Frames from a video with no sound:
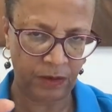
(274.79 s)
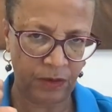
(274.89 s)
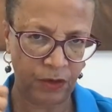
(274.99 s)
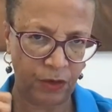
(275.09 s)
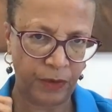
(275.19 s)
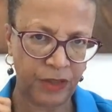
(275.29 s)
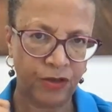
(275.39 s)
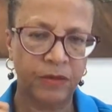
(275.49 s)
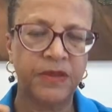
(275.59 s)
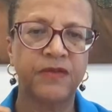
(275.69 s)
in
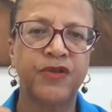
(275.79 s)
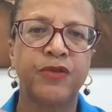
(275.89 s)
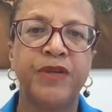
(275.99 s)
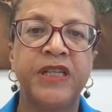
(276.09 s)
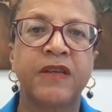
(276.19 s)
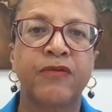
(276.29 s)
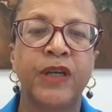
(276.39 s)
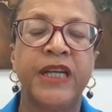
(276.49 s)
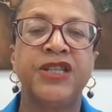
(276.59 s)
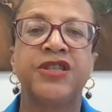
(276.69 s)
terms of degrees of
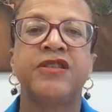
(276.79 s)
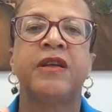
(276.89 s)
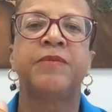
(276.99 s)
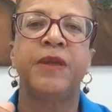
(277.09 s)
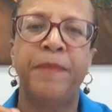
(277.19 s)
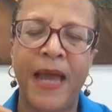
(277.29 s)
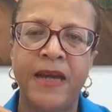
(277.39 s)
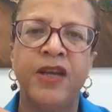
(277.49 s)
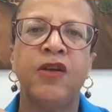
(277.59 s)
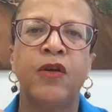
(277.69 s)
relationship,
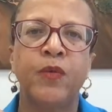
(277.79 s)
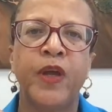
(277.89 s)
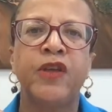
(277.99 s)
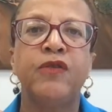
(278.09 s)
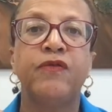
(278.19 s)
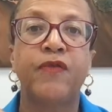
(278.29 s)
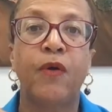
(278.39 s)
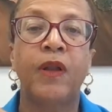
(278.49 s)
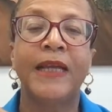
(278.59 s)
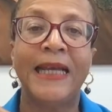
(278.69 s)
depending on where you
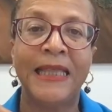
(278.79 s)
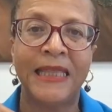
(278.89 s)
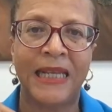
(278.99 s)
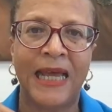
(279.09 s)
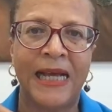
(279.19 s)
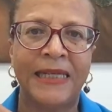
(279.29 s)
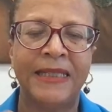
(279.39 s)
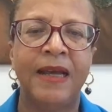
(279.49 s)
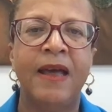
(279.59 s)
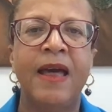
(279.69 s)
fall in the line,